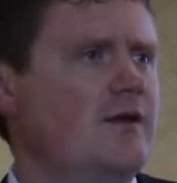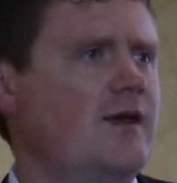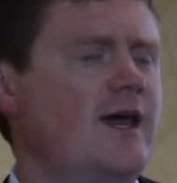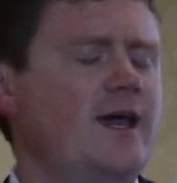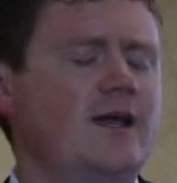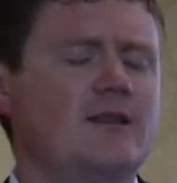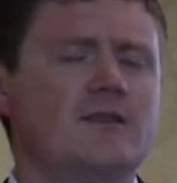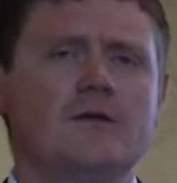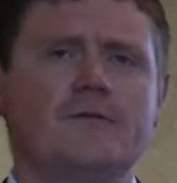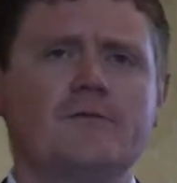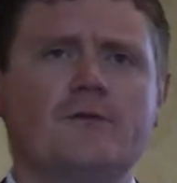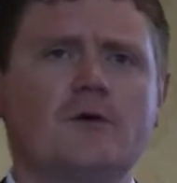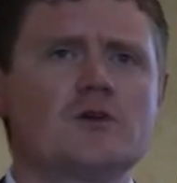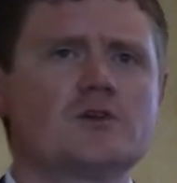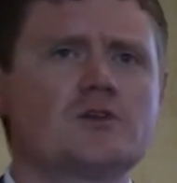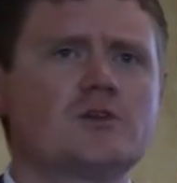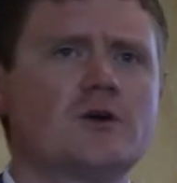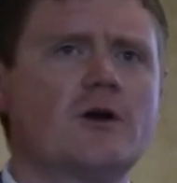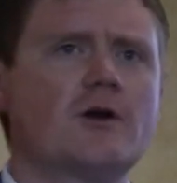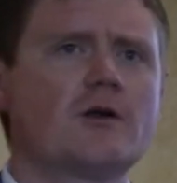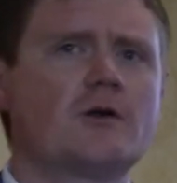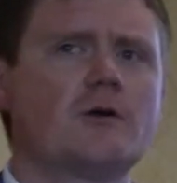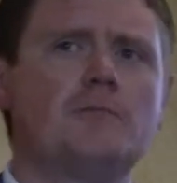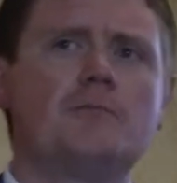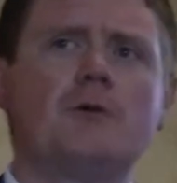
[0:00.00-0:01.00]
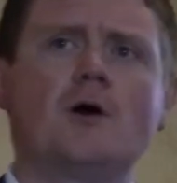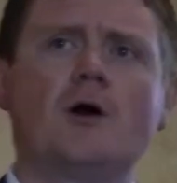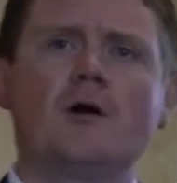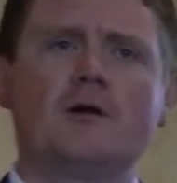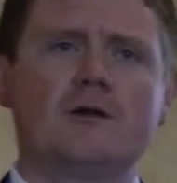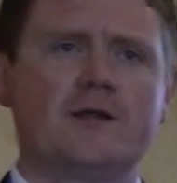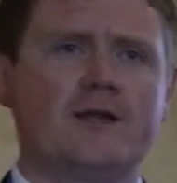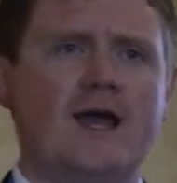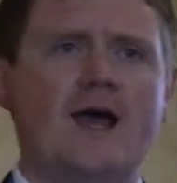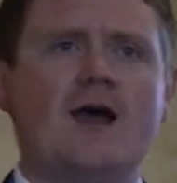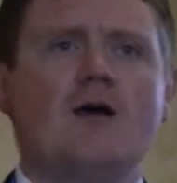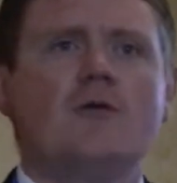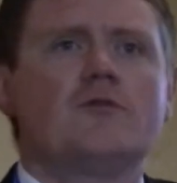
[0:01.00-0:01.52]
Heck, the first article
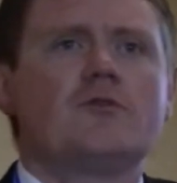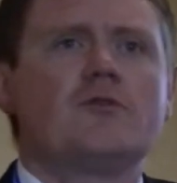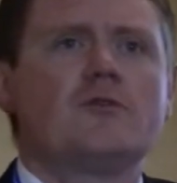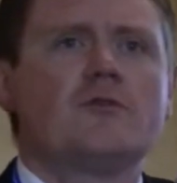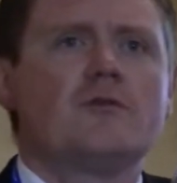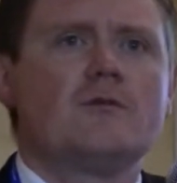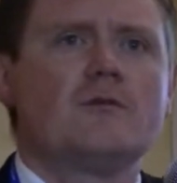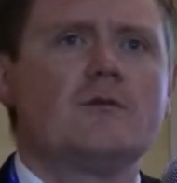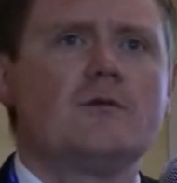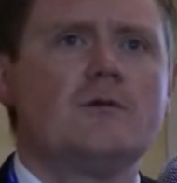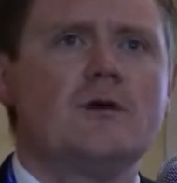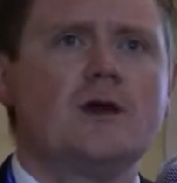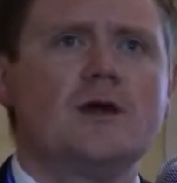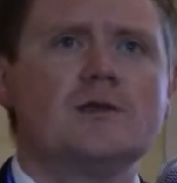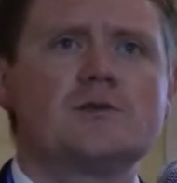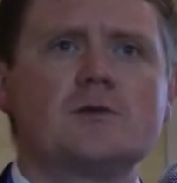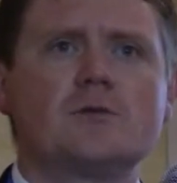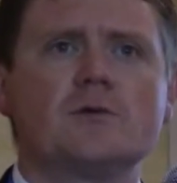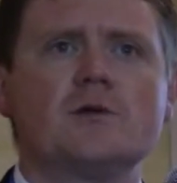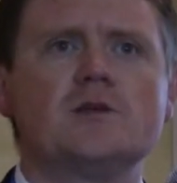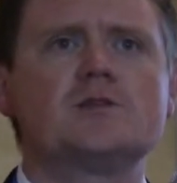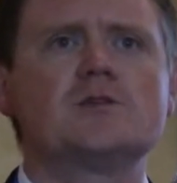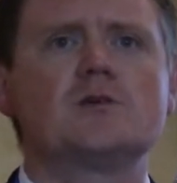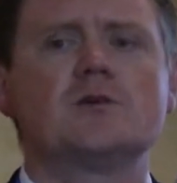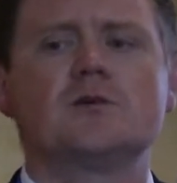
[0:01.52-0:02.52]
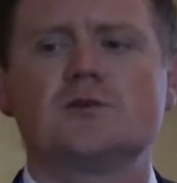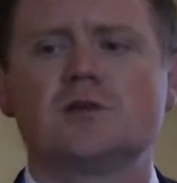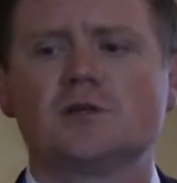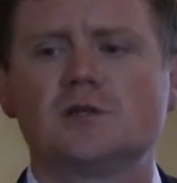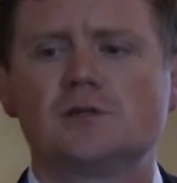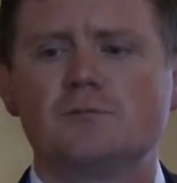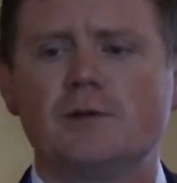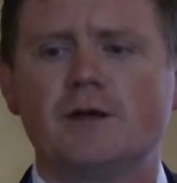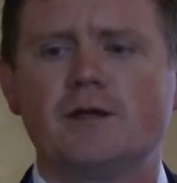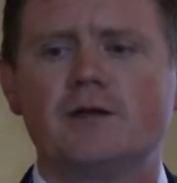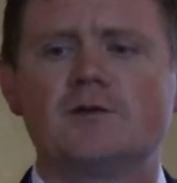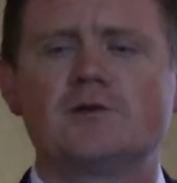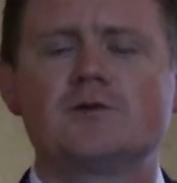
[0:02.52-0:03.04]
part counts as a research
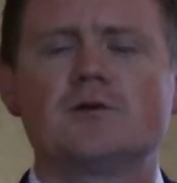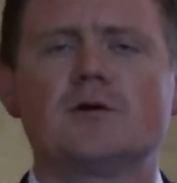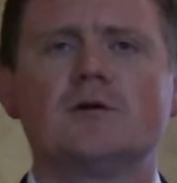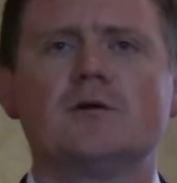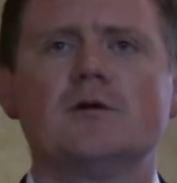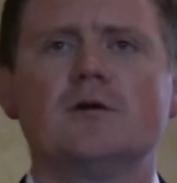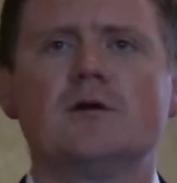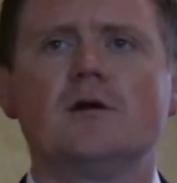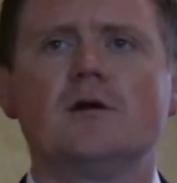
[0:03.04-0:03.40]
expenditure.